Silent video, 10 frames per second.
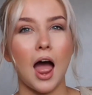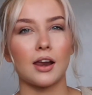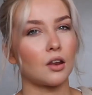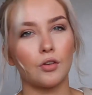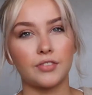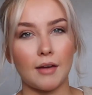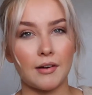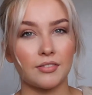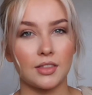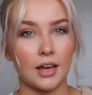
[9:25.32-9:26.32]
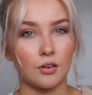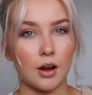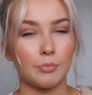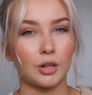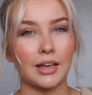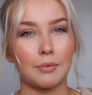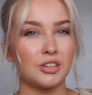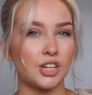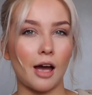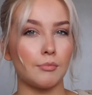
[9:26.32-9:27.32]
and I love them. I think they're great. But like
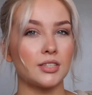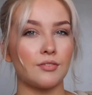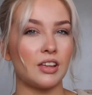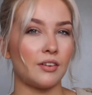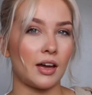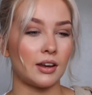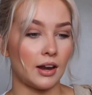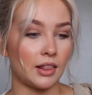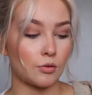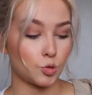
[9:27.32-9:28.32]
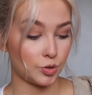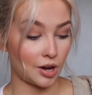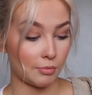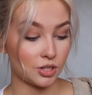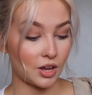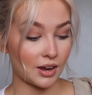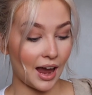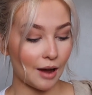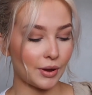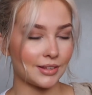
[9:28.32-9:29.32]
pyjamas, I've never had any lounge pyjamas, so I
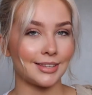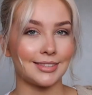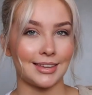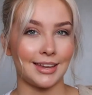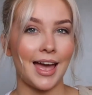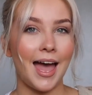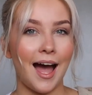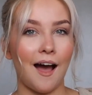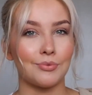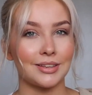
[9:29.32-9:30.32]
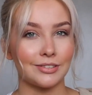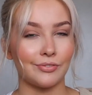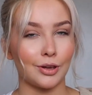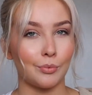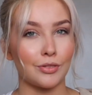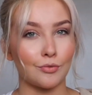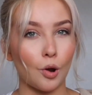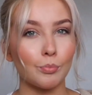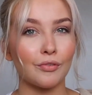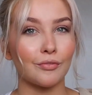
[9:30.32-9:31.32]
can't wait to see how these feel when they're
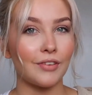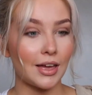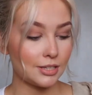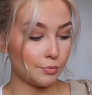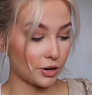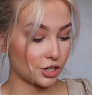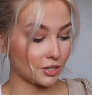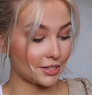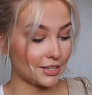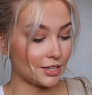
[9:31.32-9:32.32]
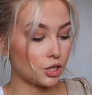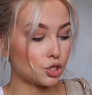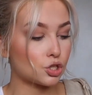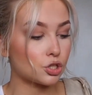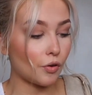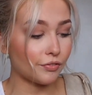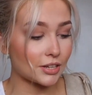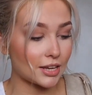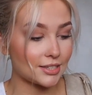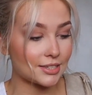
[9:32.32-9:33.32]
on. But from first impressions, these are the
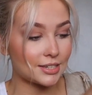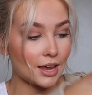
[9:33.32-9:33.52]
softest